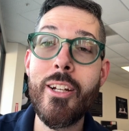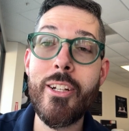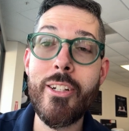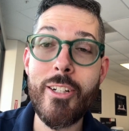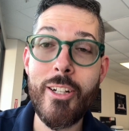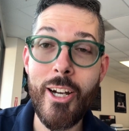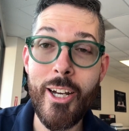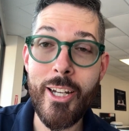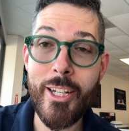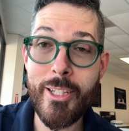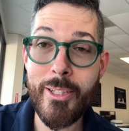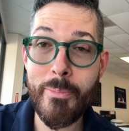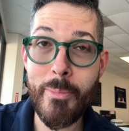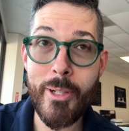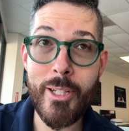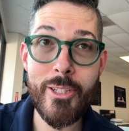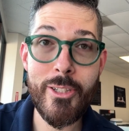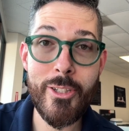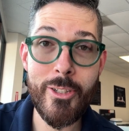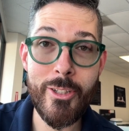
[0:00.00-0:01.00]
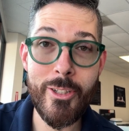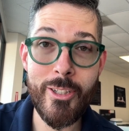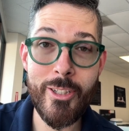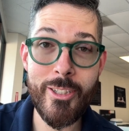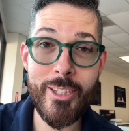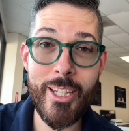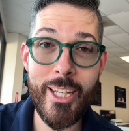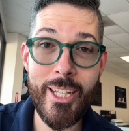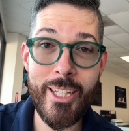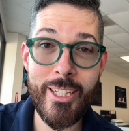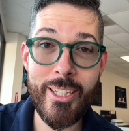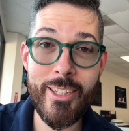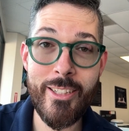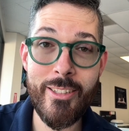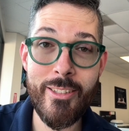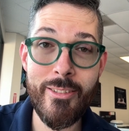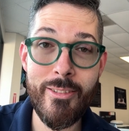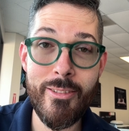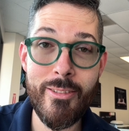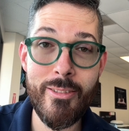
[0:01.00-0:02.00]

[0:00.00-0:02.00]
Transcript: God is my sugar daddy,